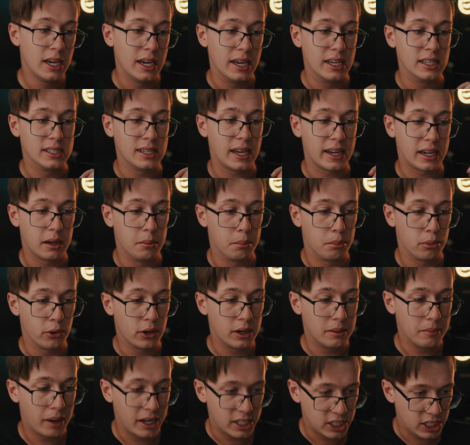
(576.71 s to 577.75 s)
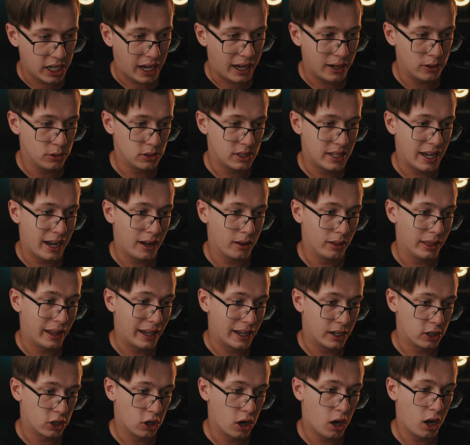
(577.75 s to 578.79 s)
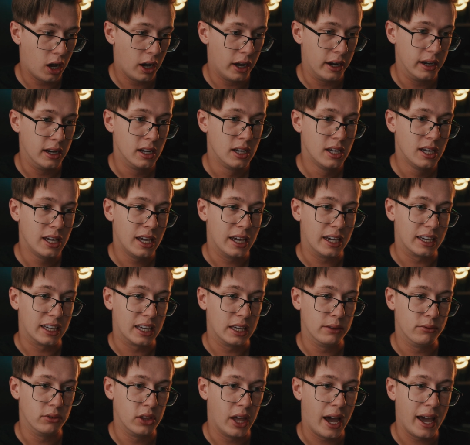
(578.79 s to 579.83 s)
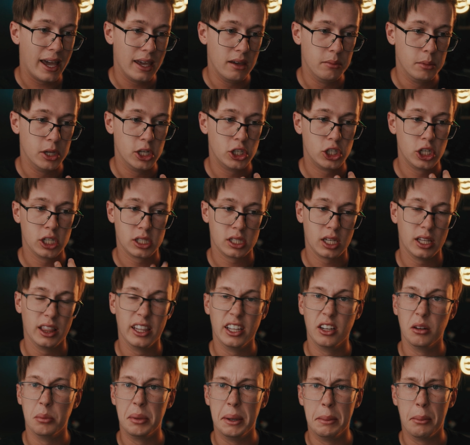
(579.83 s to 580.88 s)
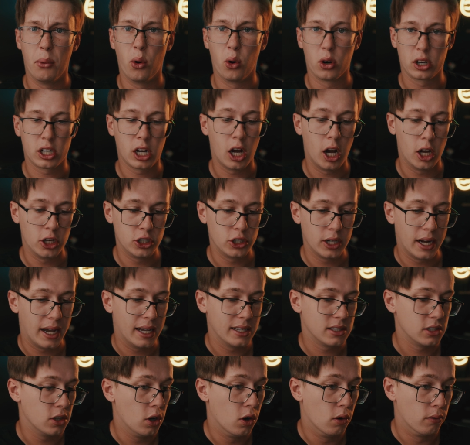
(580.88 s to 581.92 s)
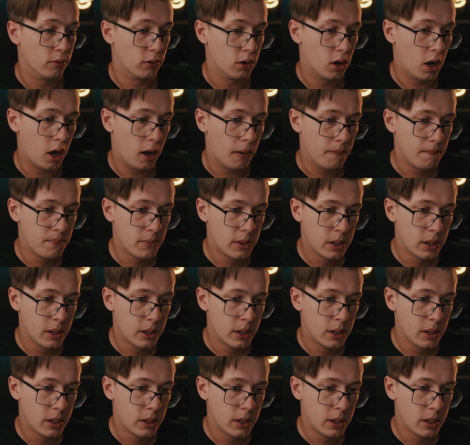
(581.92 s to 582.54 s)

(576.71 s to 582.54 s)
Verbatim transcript: is I can bring my shadows down later on and give that image just a little bit more contrast overall.